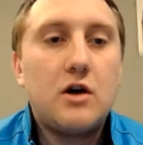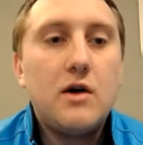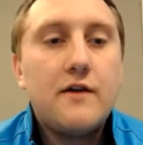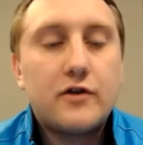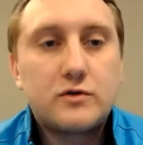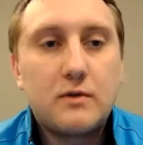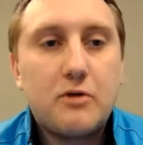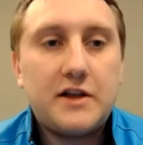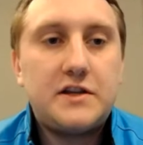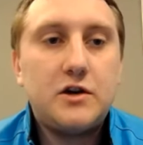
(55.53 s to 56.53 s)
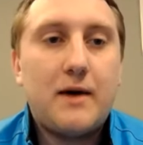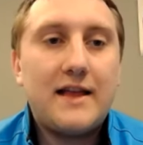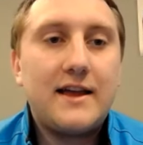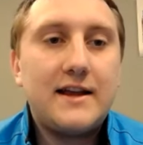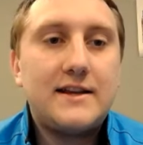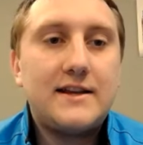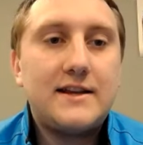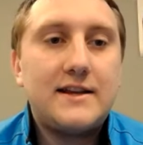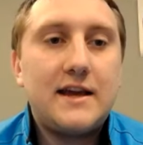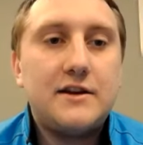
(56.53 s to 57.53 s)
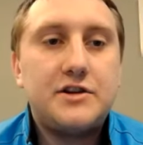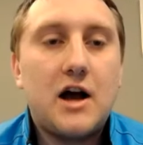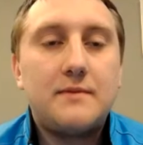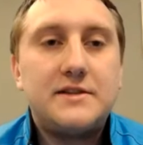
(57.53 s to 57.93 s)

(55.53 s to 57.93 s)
First, we're brought to you by LinkedIn Jobs.